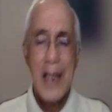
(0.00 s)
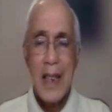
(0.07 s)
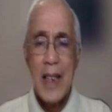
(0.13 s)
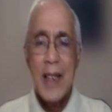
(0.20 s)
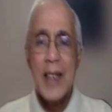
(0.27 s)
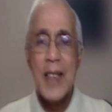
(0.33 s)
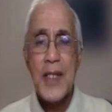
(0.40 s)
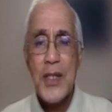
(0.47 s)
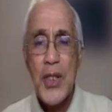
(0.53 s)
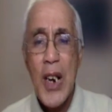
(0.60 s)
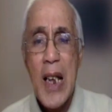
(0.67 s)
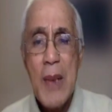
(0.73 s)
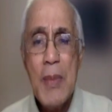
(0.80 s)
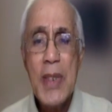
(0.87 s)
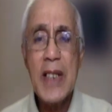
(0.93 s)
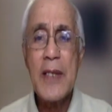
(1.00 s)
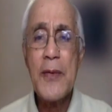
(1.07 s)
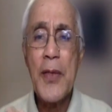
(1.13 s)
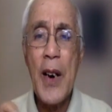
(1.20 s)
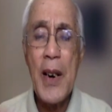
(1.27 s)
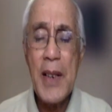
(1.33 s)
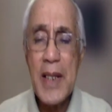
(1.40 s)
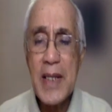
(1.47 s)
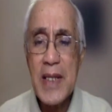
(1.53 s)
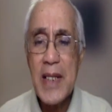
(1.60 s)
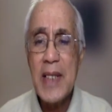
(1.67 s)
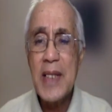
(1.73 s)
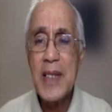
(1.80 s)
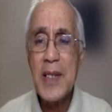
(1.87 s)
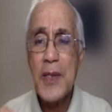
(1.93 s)
The scribes and
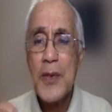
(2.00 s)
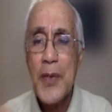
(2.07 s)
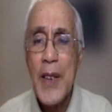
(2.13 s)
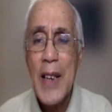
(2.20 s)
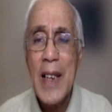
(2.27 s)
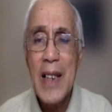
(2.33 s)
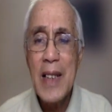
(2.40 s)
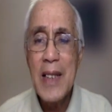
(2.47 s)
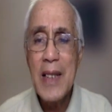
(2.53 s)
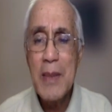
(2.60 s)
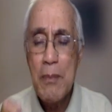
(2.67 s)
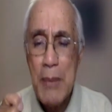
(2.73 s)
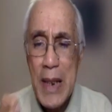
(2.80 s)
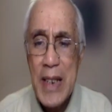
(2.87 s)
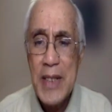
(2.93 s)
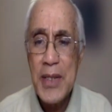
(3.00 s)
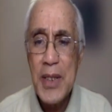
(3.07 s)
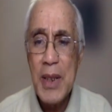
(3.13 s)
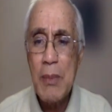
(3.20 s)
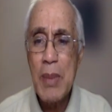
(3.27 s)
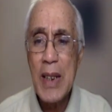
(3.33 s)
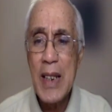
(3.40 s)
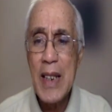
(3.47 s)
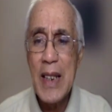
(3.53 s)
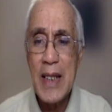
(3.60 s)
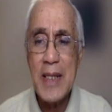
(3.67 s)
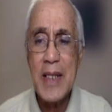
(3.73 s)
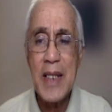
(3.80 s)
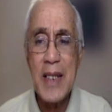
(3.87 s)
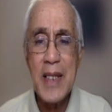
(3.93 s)
Pharisees failed miserably
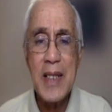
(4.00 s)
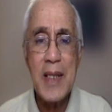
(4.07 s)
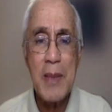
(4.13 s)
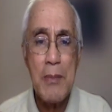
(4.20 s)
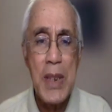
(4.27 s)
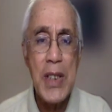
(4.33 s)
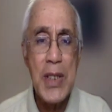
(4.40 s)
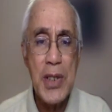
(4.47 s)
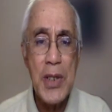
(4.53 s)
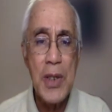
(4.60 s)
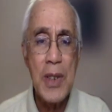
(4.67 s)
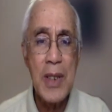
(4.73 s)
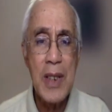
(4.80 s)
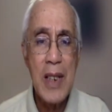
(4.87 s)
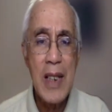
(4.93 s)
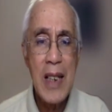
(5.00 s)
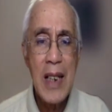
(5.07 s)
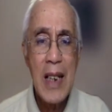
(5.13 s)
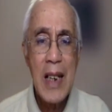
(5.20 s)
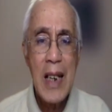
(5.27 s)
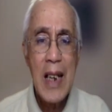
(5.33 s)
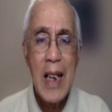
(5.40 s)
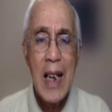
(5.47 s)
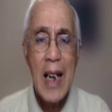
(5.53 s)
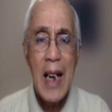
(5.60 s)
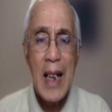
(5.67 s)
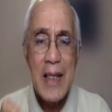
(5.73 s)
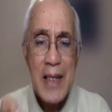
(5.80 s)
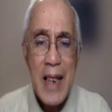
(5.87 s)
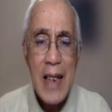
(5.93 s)
at this mission,
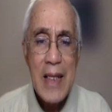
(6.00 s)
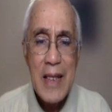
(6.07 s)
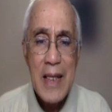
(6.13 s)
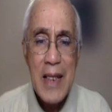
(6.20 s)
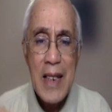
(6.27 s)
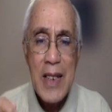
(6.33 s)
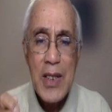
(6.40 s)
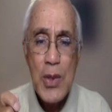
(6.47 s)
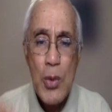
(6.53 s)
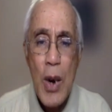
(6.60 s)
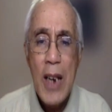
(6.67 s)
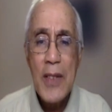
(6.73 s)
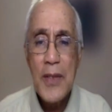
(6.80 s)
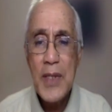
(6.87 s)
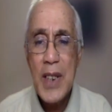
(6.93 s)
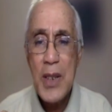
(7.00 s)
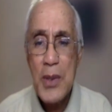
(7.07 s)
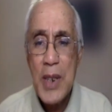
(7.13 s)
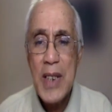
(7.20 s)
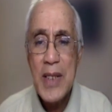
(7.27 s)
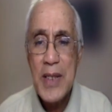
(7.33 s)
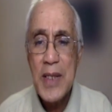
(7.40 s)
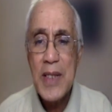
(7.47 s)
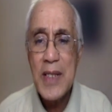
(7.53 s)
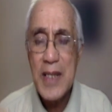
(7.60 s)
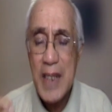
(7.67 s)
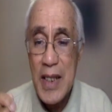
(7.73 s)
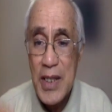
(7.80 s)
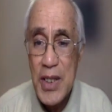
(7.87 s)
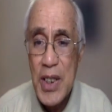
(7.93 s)
and that is one of the reasons
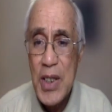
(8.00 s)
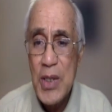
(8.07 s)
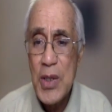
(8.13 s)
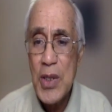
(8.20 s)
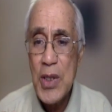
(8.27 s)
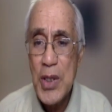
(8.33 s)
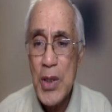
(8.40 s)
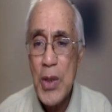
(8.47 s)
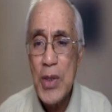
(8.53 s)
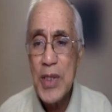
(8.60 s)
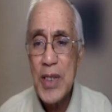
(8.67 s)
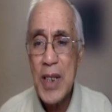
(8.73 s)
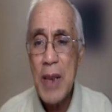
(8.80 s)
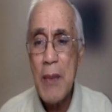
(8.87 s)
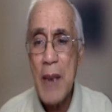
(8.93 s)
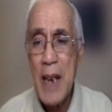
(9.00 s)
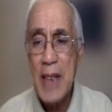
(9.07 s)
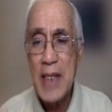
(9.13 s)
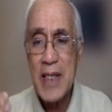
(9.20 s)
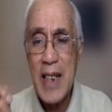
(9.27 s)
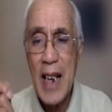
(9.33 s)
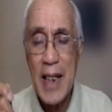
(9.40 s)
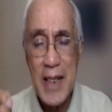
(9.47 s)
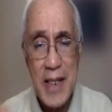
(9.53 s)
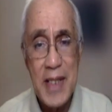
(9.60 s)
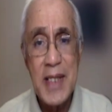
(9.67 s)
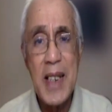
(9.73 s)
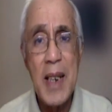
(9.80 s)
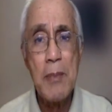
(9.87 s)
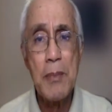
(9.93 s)
that Jesus used them as an
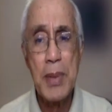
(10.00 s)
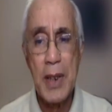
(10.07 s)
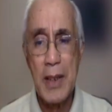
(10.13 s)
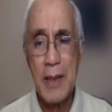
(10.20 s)
example.